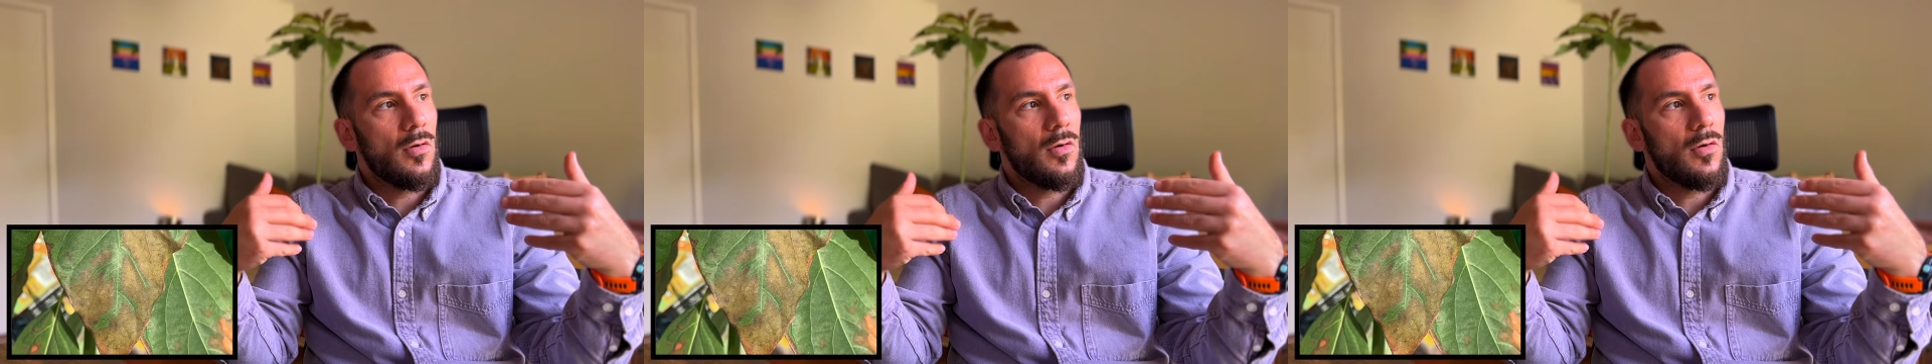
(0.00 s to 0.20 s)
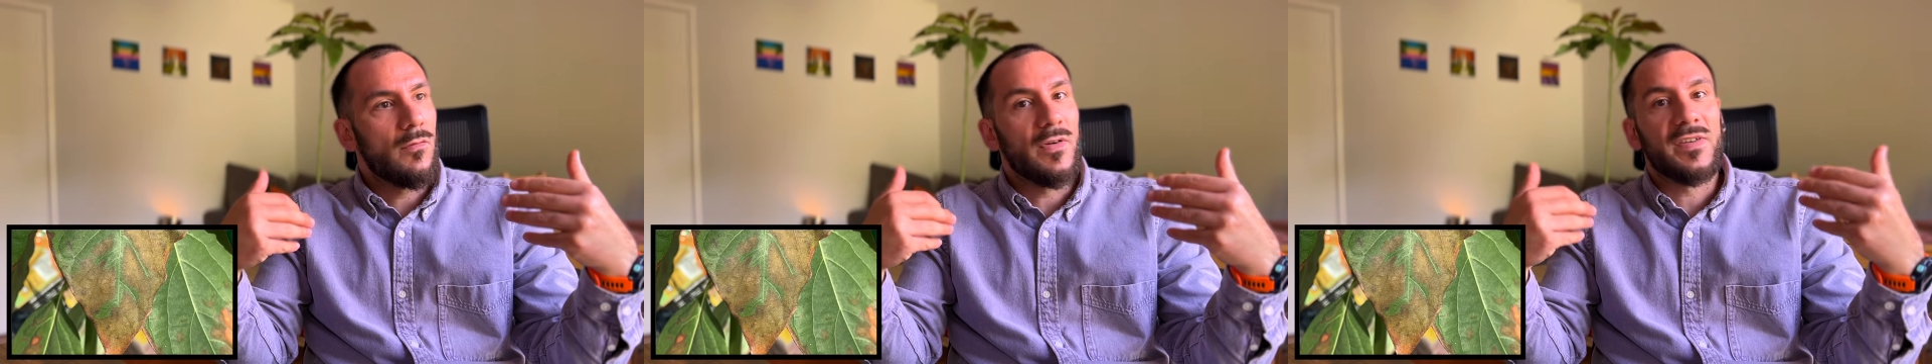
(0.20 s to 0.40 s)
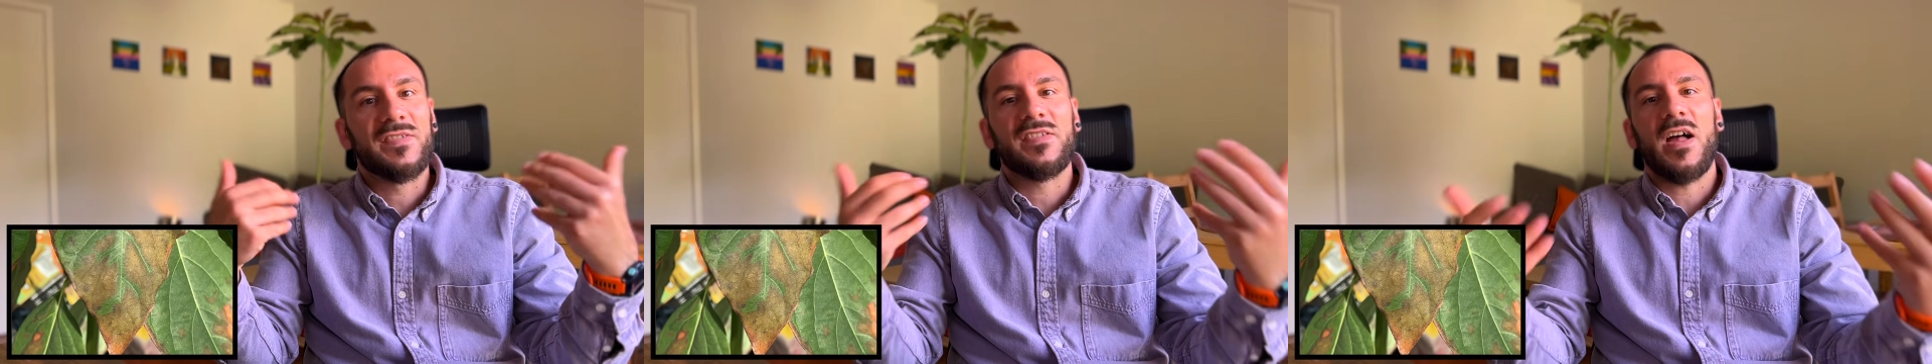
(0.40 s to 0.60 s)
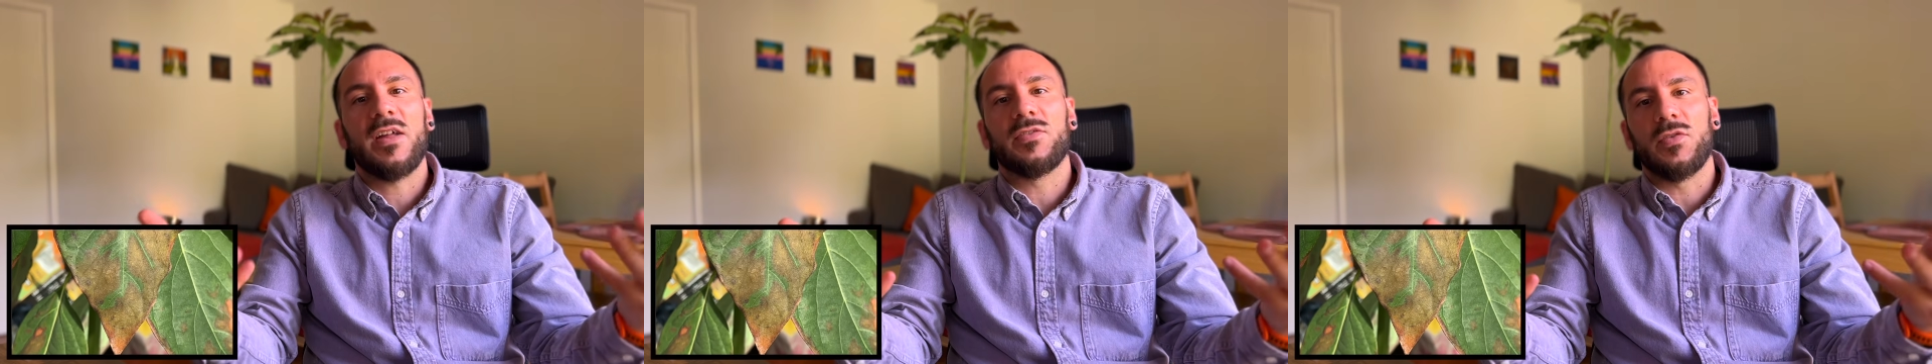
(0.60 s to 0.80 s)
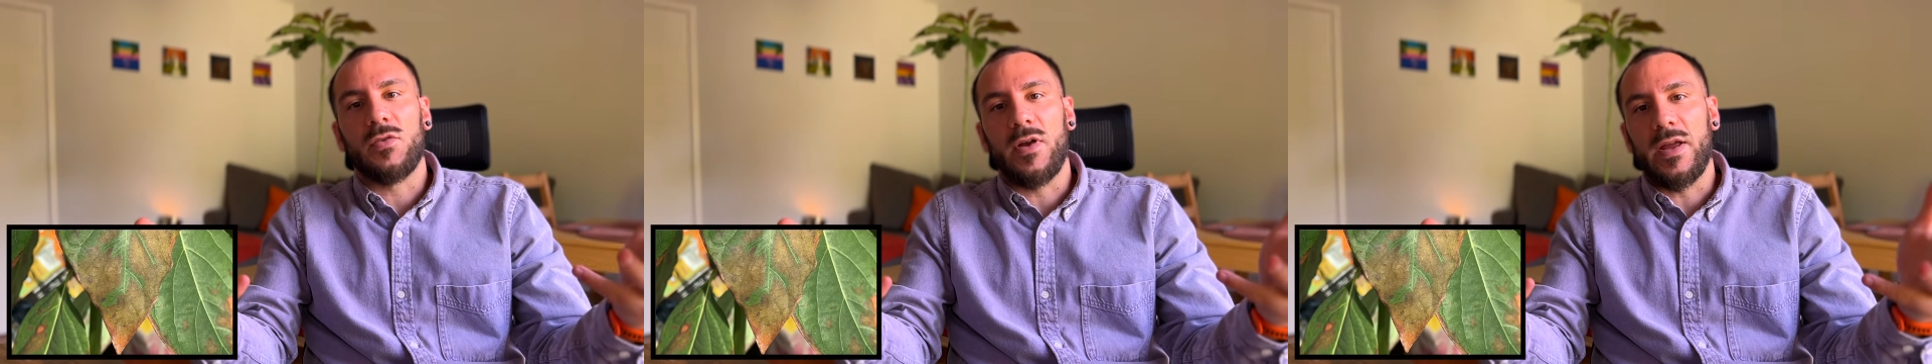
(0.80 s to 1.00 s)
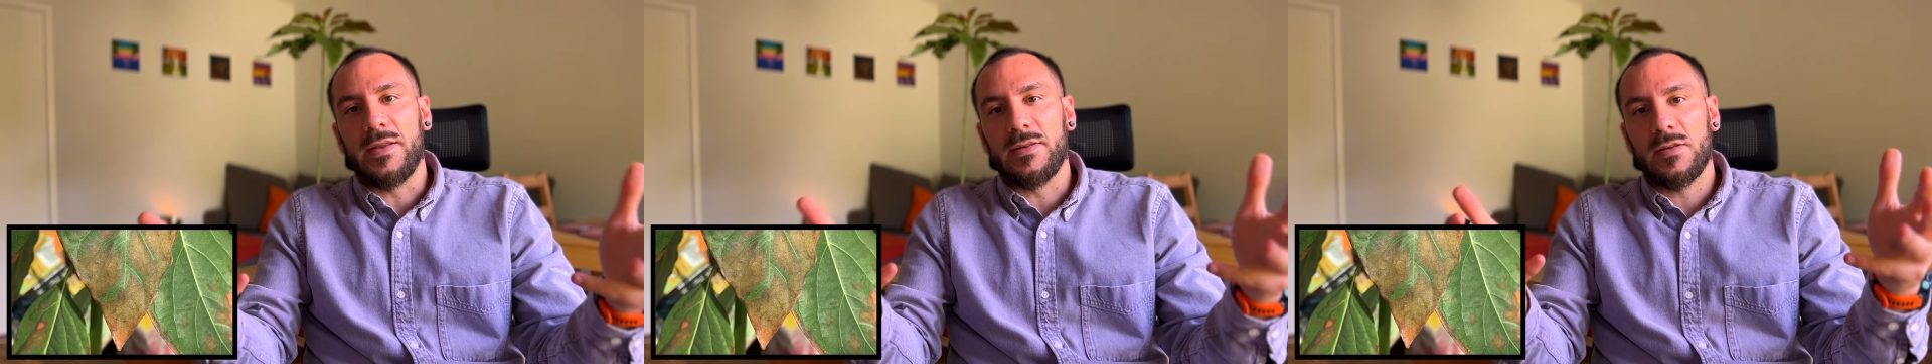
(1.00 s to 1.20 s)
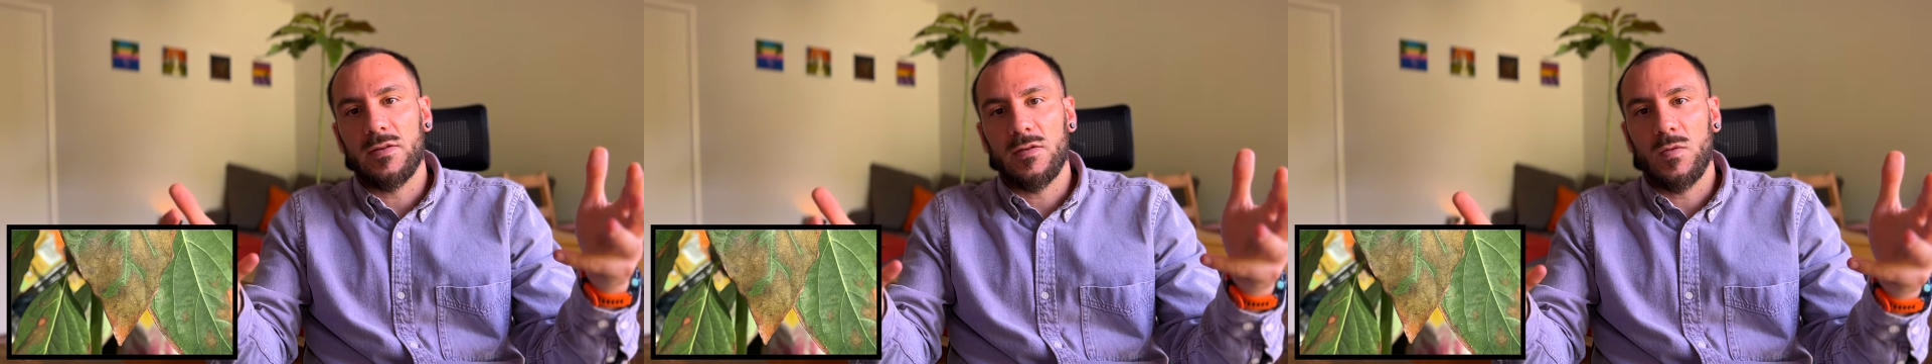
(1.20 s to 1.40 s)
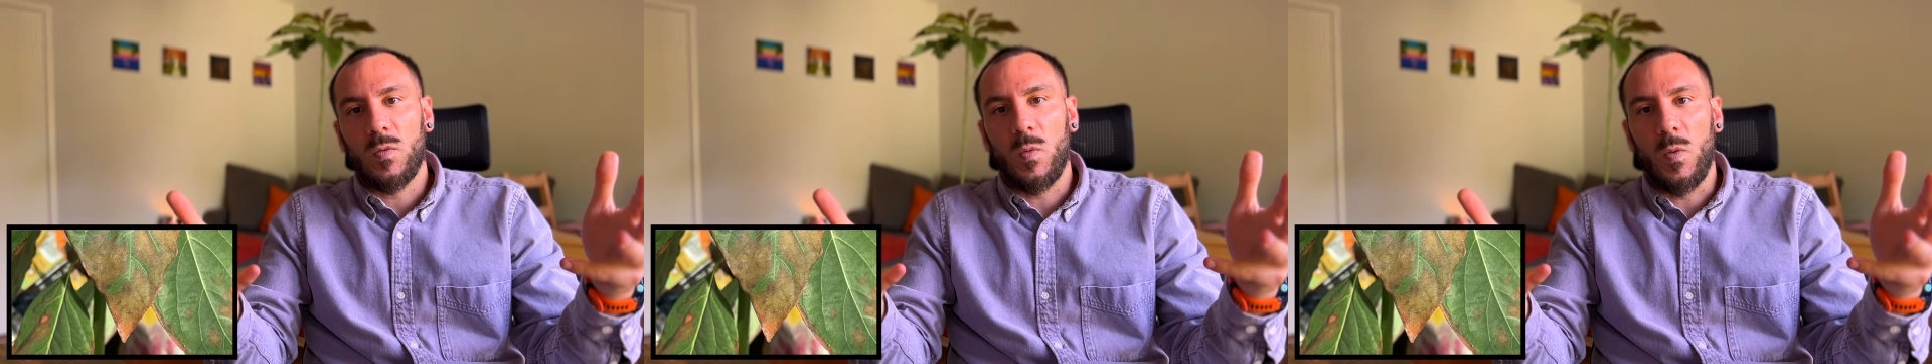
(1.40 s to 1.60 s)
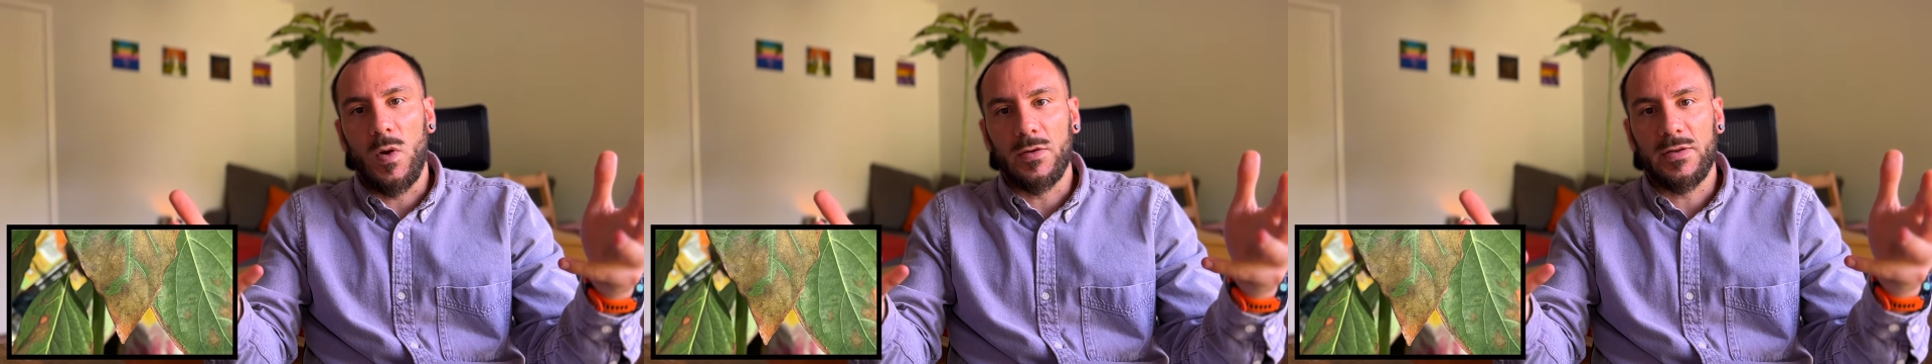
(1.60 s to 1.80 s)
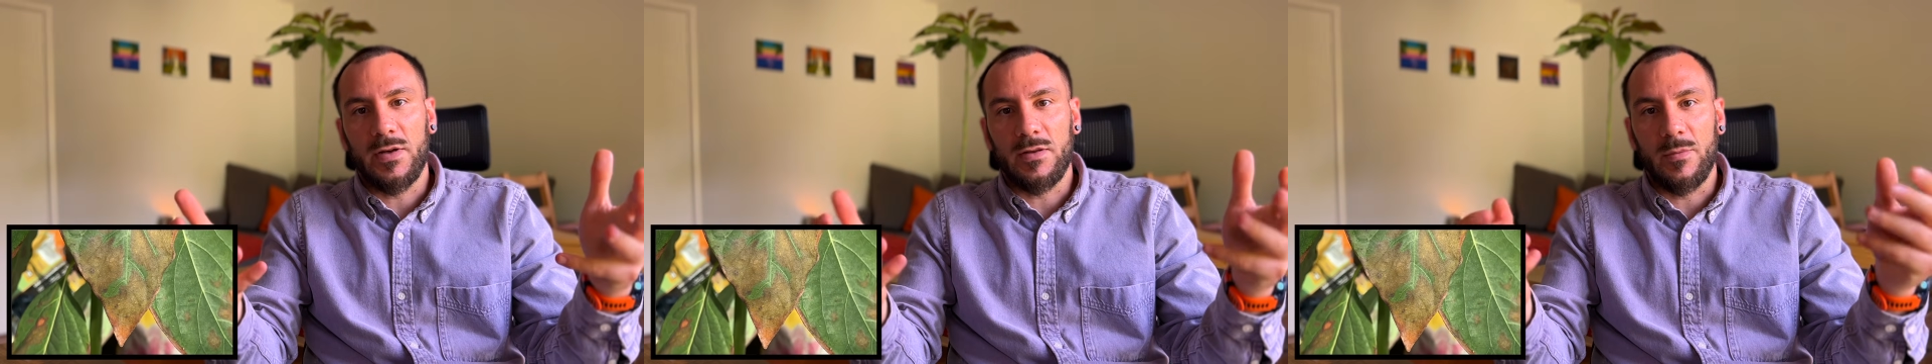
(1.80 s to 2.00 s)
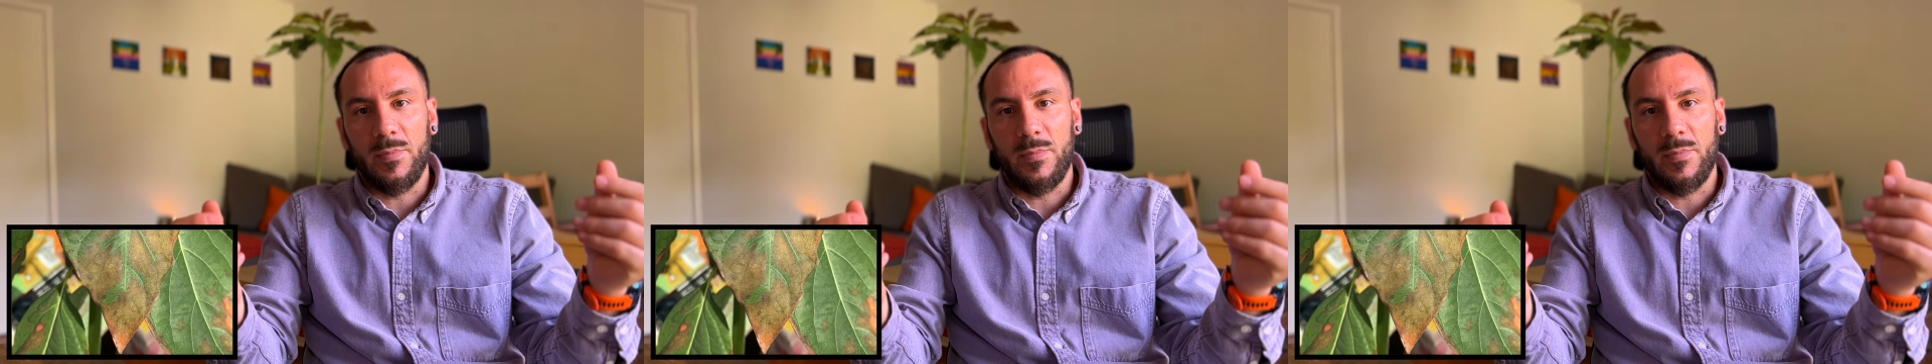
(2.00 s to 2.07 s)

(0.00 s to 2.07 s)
oversaturate what are the